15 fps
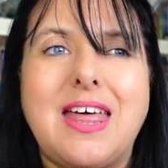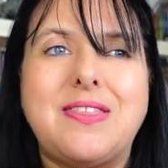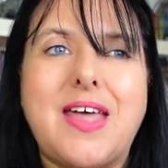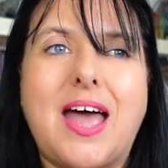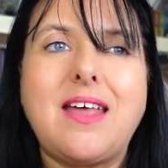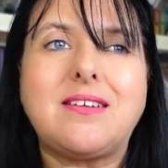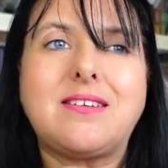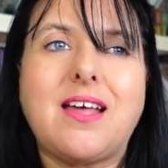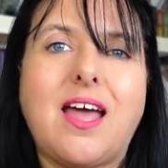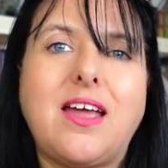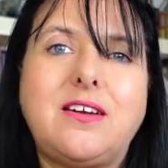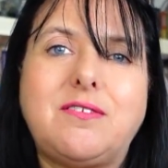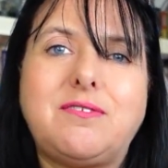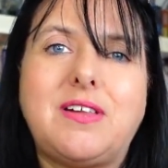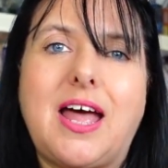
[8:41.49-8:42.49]
That's
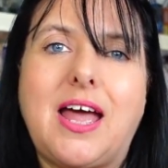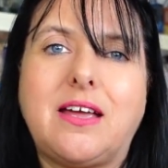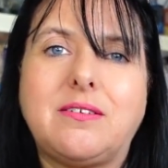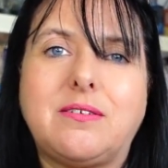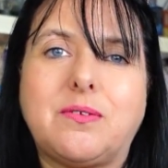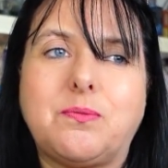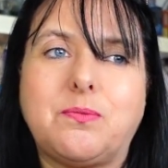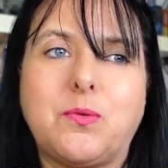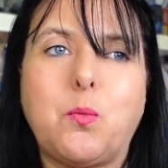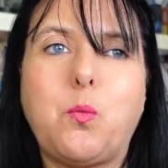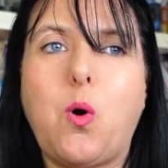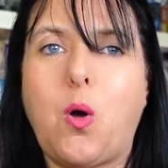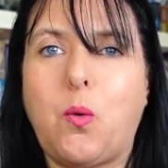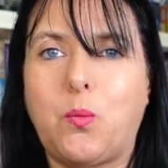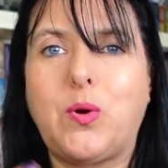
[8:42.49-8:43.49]
kind of like
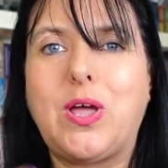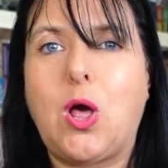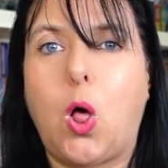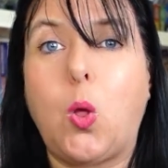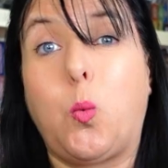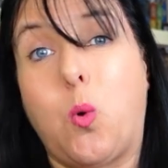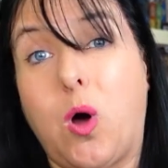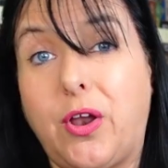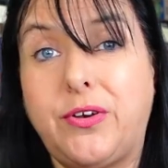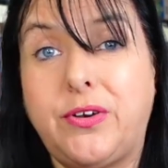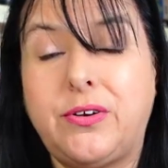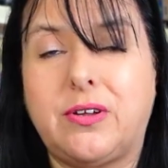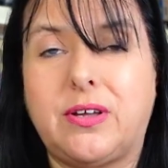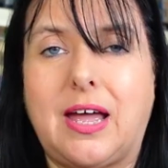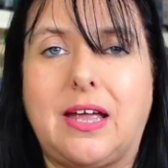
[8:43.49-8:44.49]
what we all
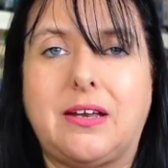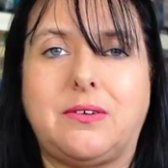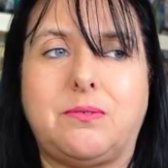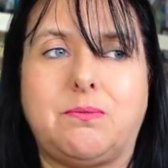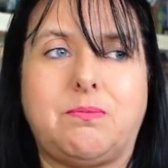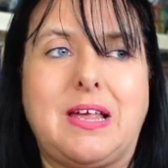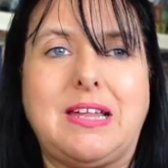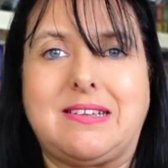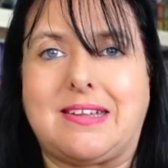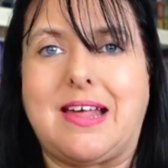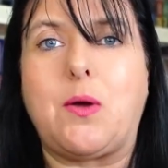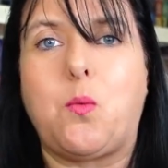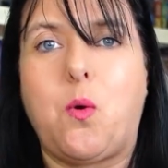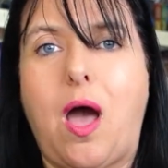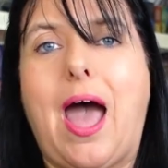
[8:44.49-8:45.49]
want, and it's
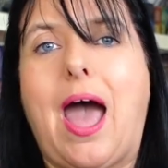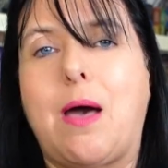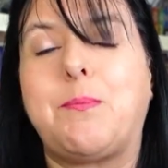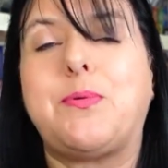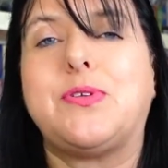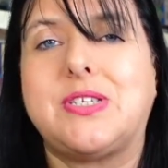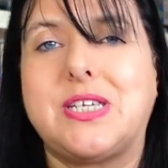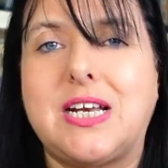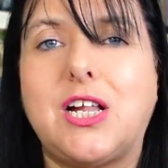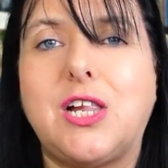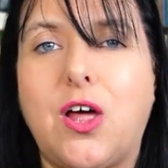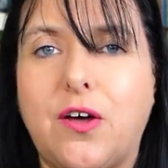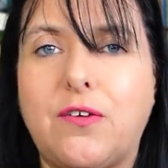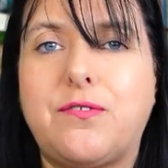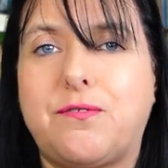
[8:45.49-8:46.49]
like what happens in a
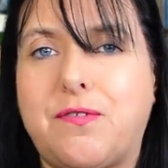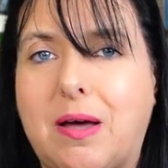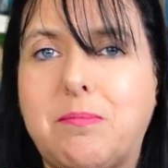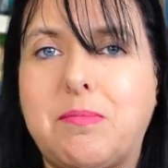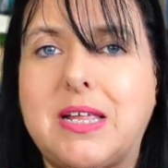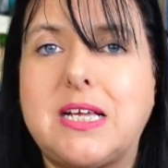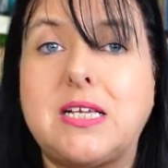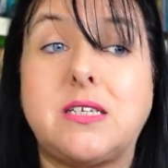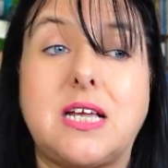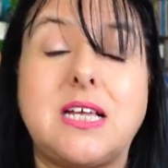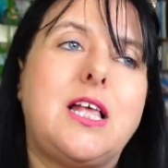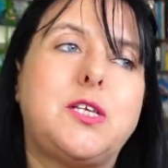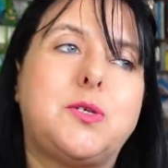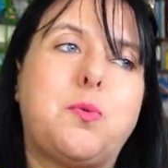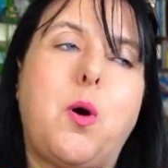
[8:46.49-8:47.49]
lot of families.
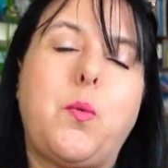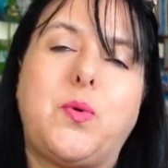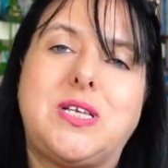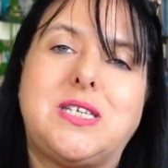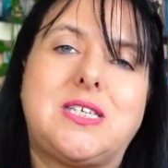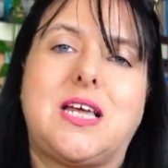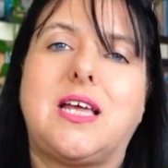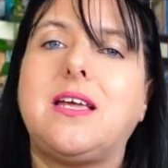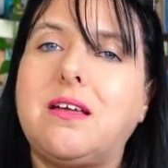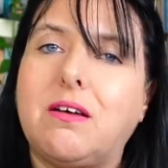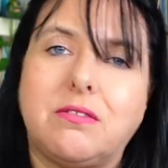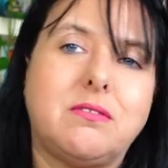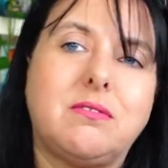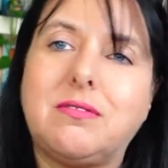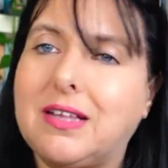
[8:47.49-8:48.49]
It's what we see
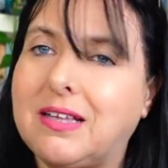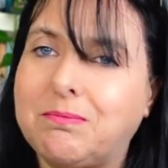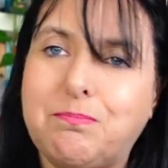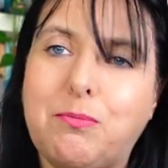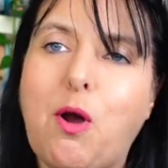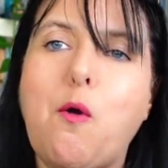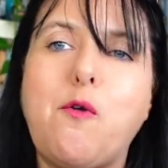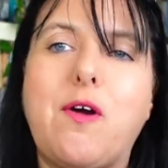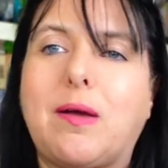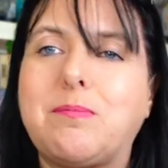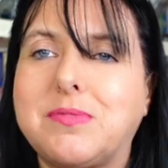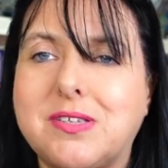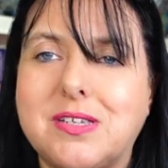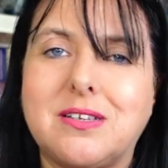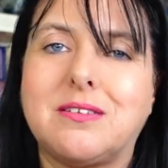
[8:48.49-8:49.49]
in
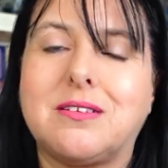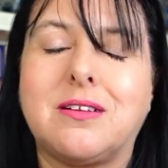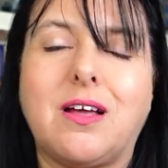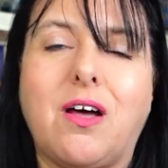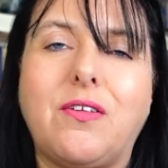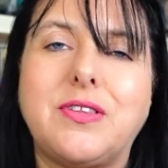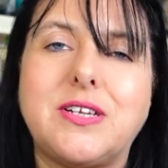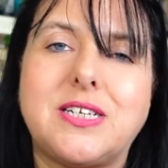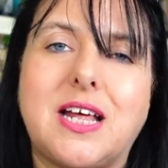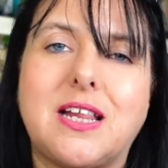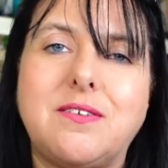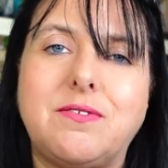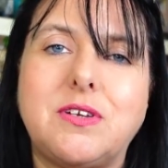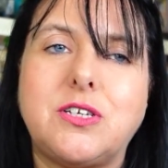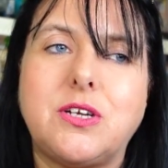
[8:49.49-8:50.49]
programs and on the
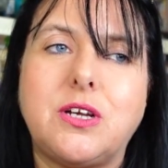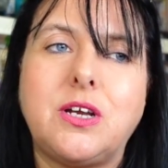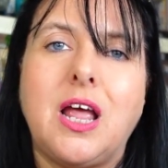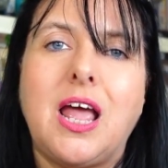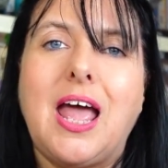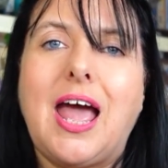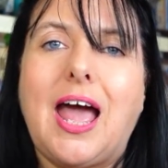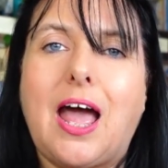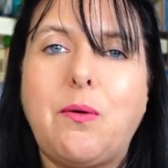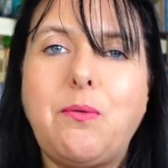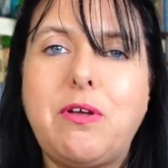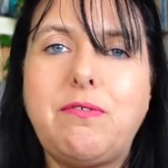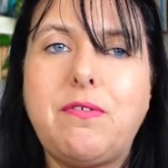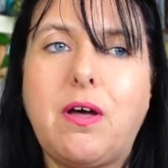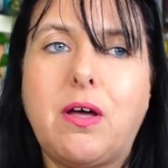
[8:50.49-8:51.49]
television.
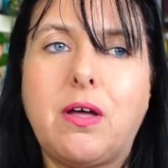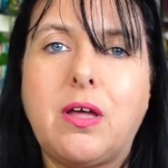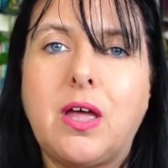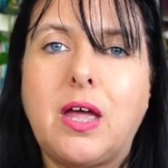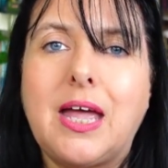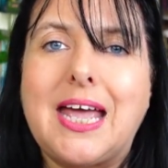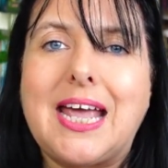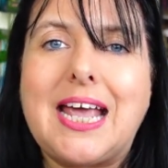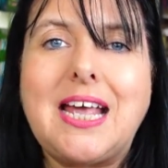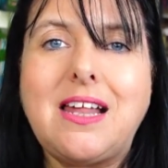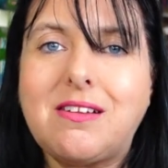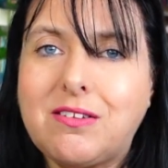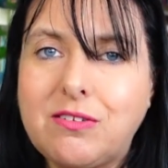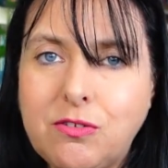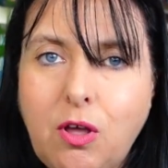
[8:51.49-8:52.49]
However,
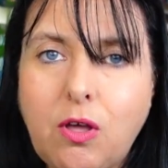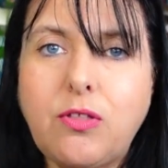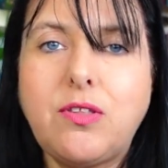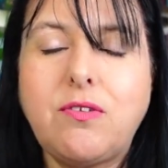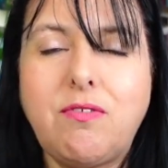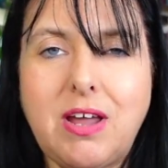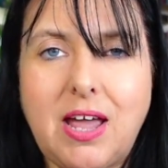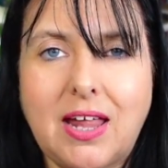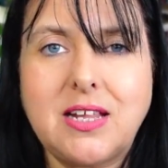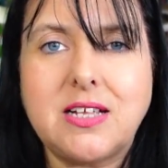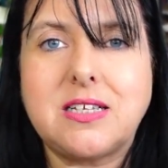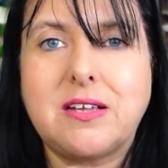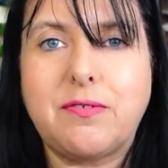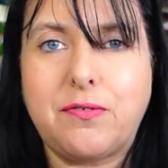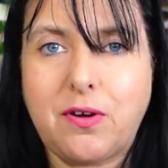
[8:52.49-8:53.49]
it's not the
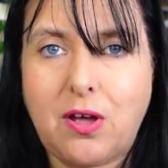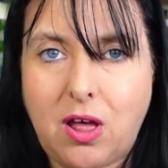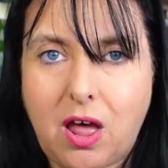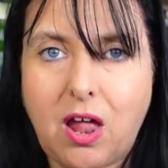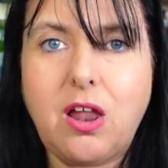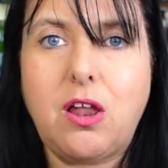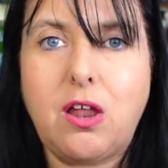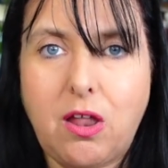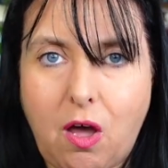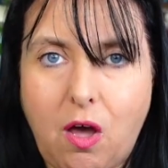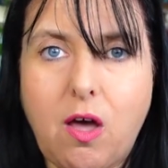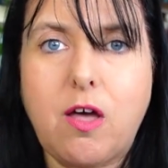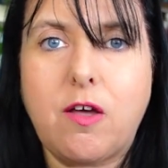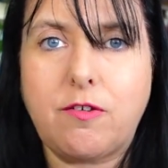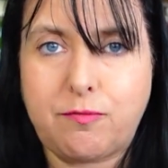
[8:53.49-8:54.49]
reality for a
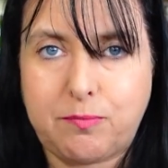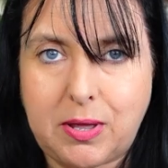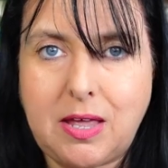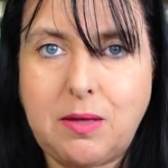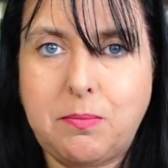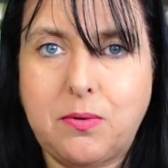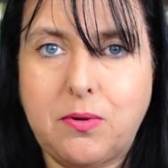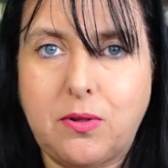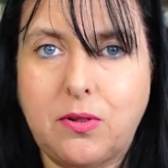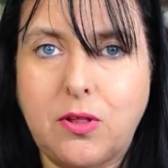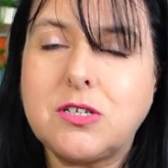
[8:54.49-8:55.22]
lot of people.